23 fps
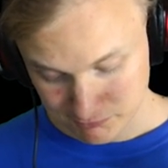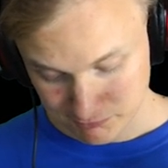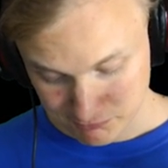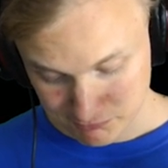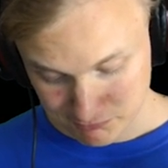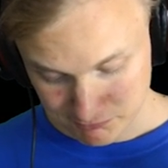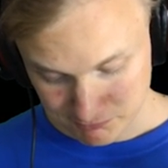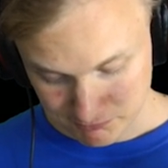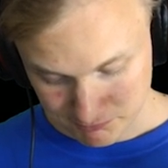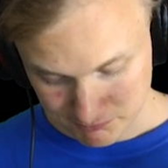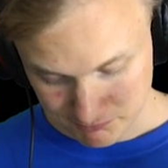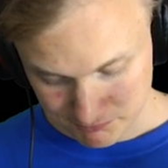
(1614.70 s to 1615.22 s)

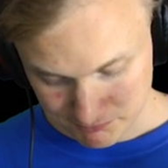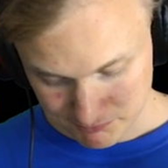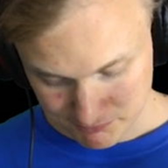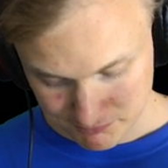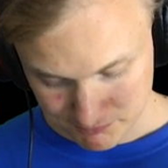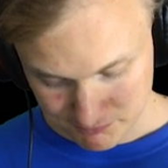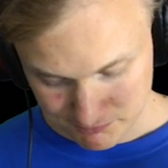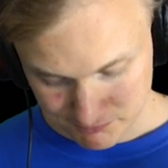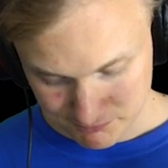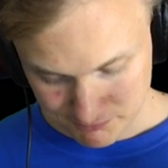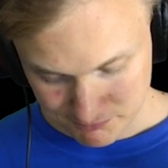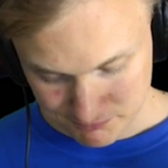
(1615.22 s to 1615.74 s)

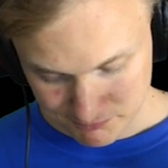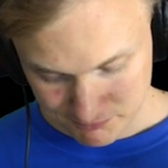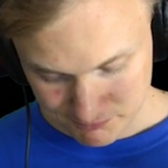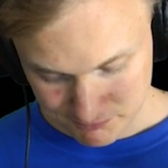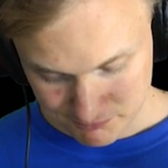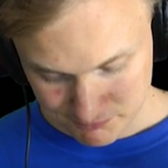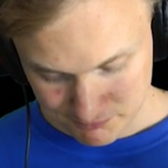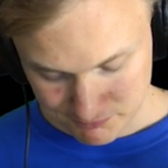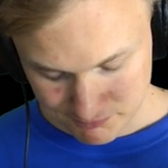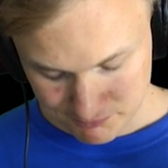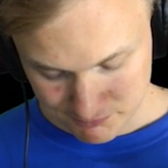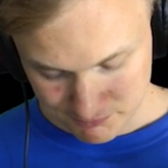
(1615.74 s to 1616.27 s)

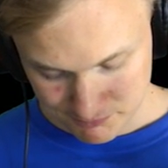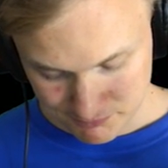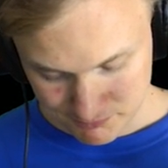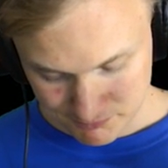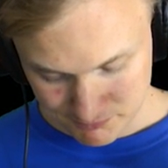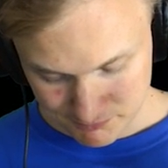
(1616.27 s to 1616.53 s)
(no one is talking)